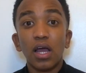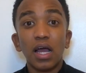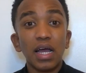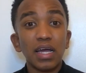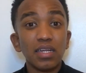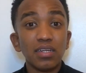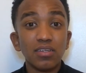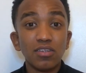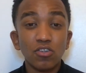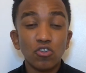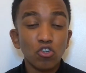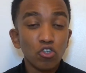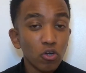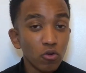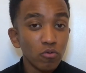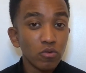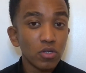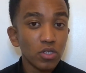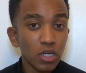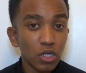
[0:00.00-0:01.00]
and
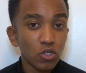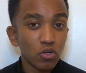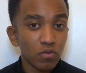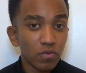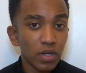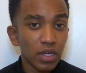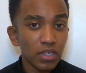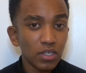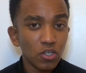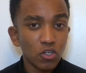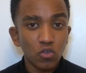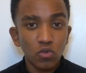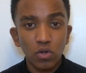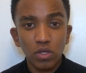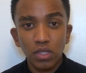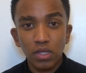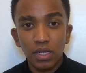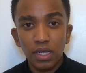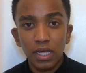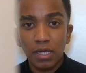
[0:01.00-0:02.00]
don't touch your face
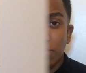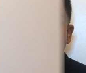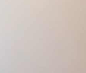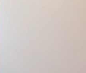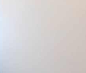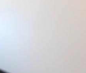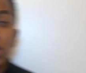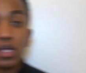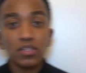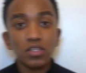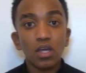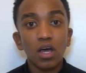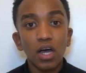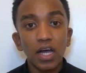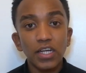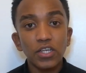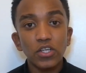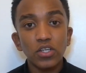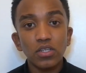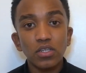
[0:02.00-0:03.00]
during the day. So that's the
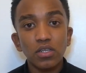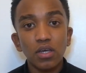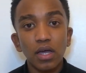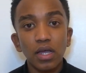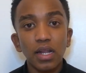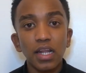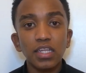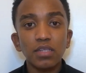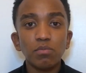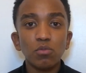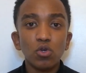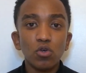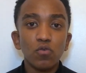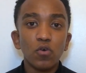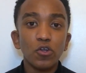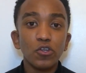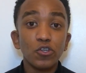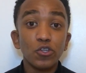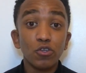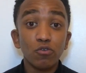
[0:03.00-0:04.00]
hygiene side. Let's move
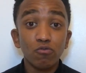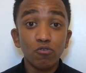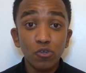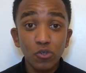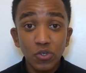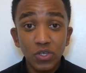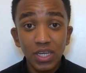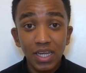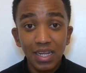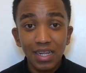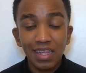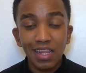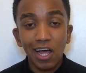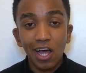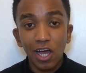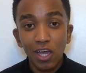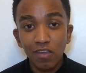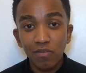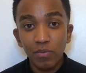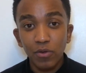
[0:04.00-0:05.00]
on to the routine that
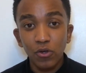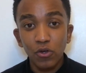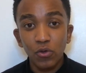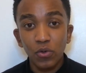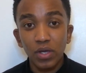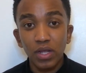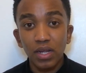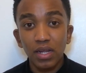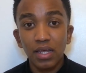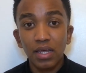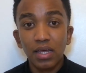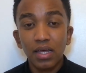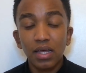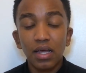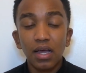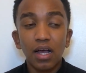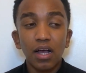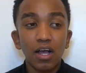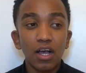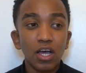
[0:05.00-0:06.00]
I've been doing
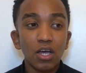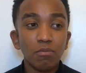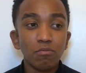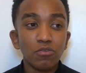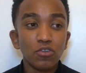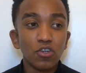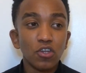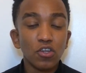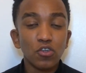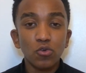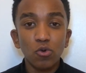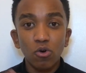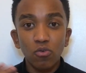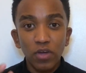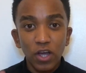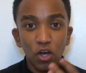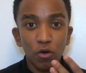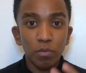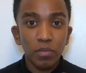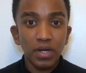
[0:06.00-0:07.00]
to sort
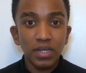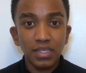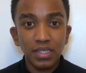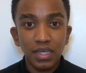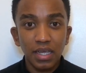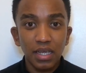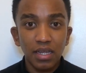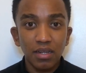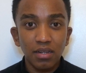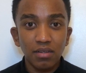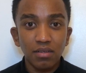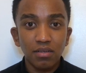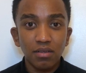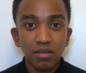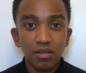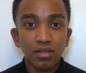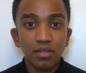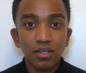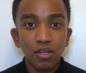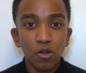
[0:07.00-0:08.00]
of help my skin
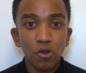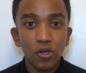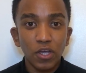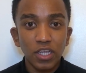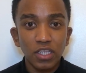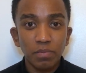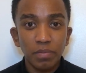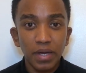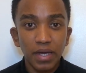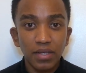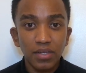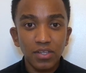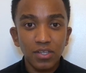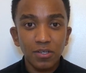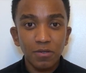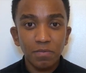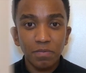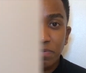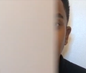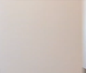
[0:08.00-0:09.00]
look its best.
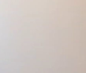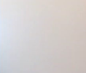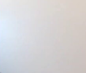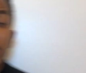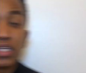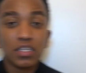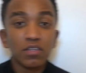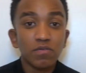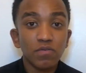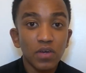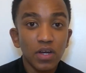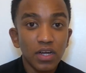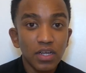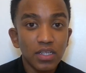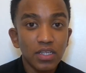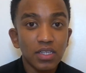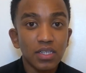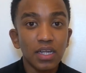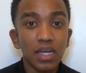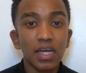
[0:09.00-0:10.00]
First things
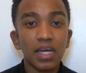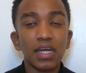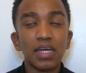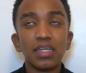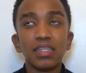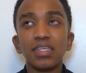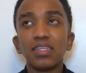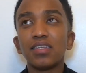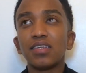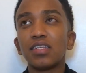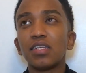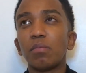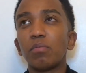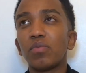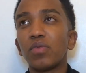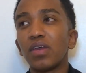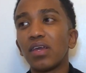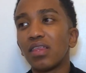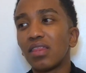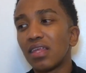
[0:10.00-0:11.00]
first, this is
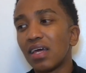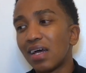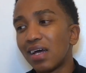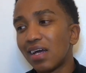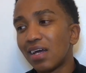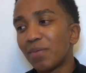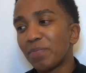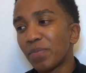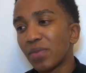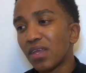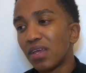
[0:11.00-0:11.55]
something that